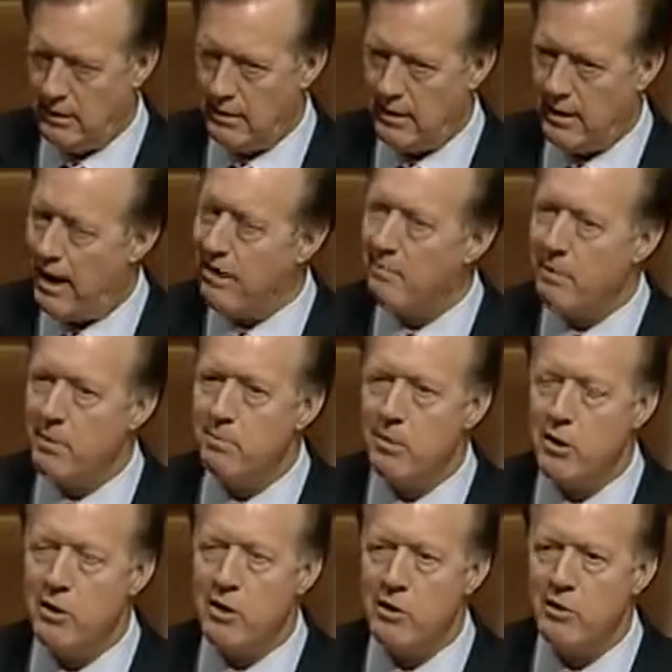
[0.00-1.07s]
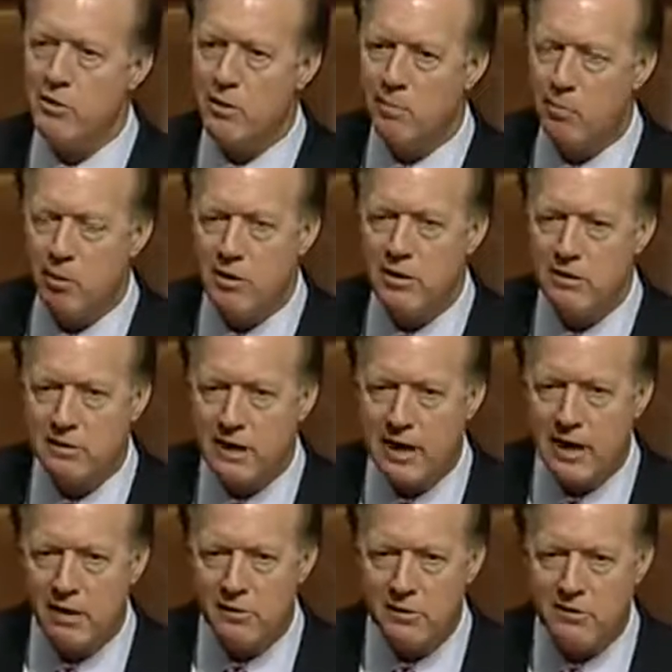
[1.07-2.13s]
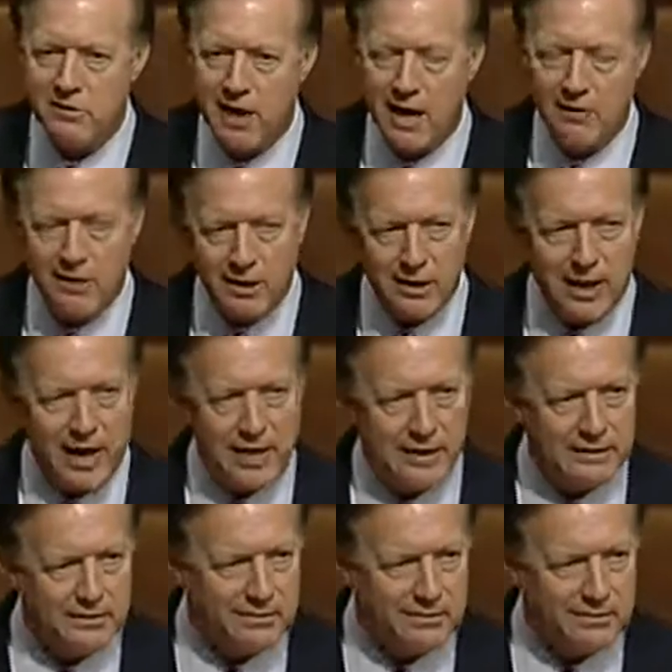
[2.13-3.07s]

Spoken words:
I've been married to the prettiest gal this side of the Atlantic,